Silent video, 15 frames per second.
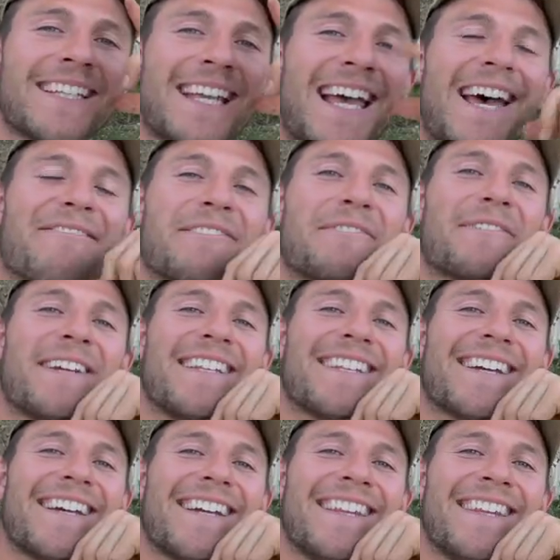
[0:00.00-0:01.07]
have a great
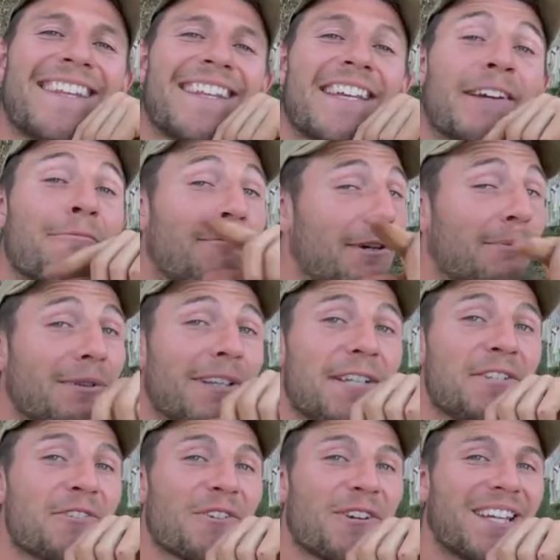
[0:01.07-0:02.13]
night. We will
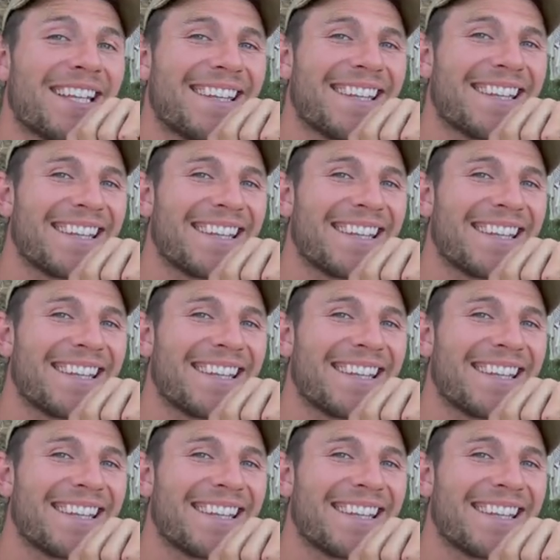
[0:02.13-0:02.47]
enjoy it.